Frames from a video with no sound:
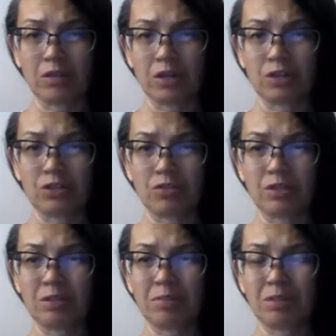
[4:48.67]
So
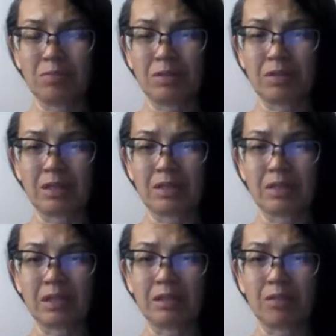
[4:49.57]
this must be like
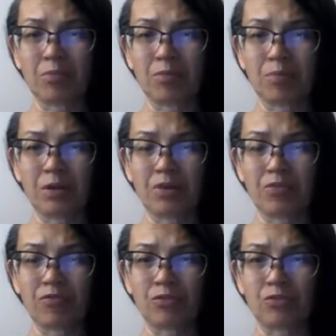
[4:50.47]
deli prepared
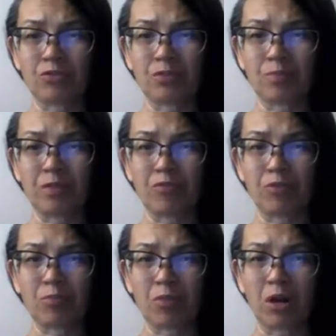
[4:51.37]
foods, beef
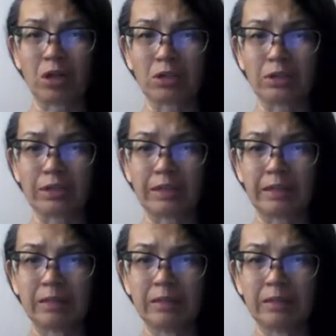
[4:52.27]
with broccoli.